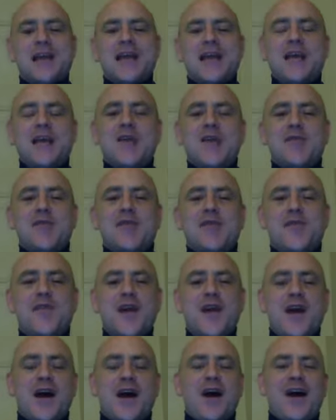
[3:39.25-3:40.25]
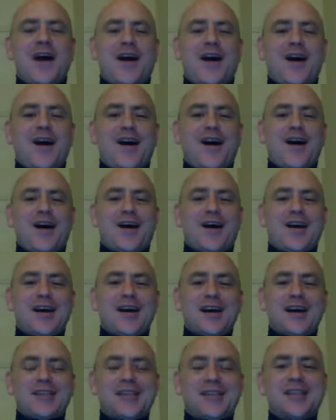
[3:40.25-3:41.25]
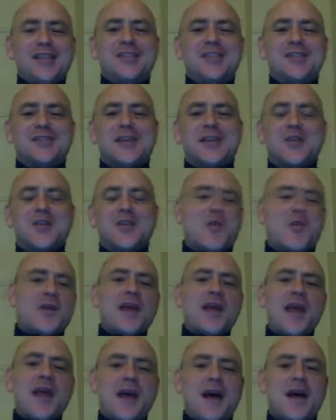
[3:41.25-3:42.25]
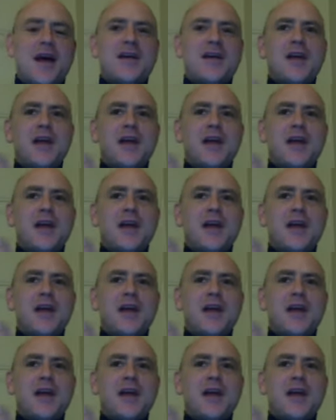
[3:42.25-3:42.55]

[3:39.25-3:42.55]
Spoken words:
if a teacher says, oh yeah,